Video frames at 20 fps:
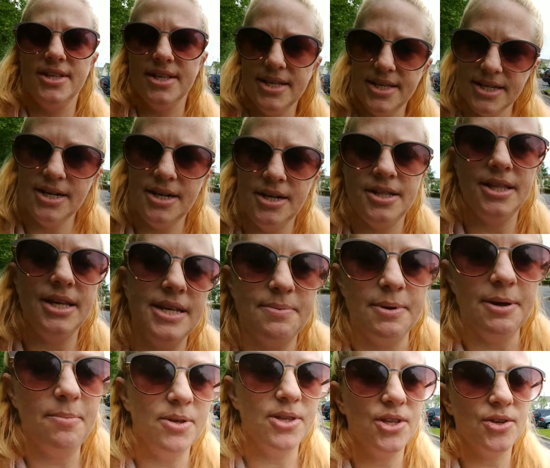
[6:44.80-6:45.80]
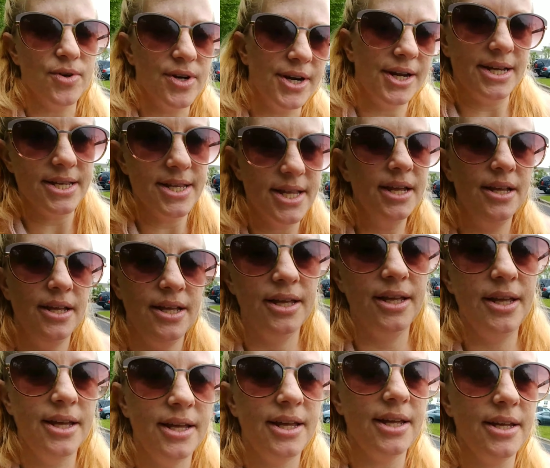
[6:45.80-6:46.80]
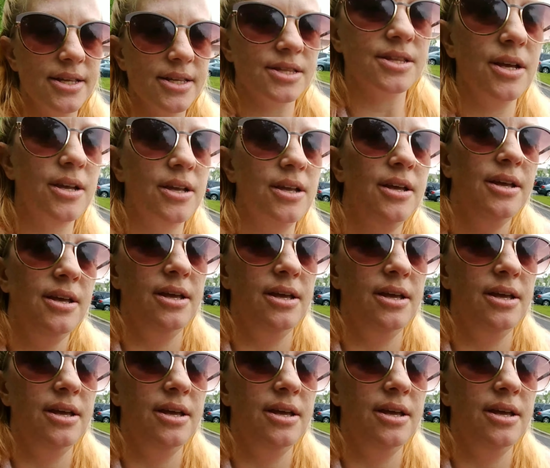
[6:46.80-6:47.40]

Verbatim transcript: just listening to these people's stories is,